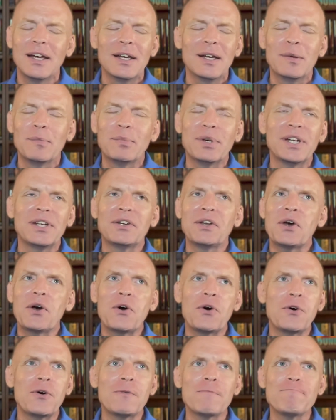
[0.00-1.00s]
But
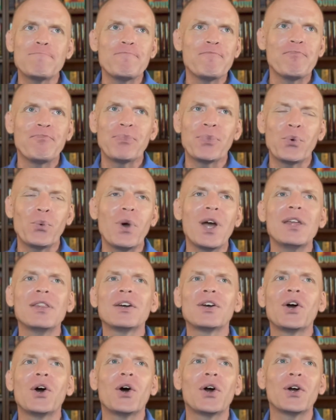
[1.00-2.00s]
no, the way
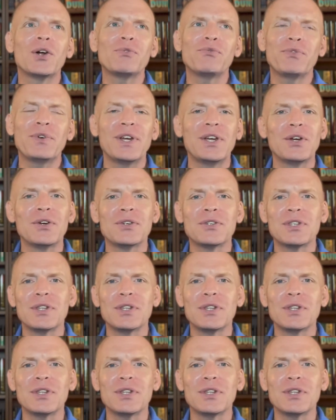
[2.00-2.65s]
that Card figures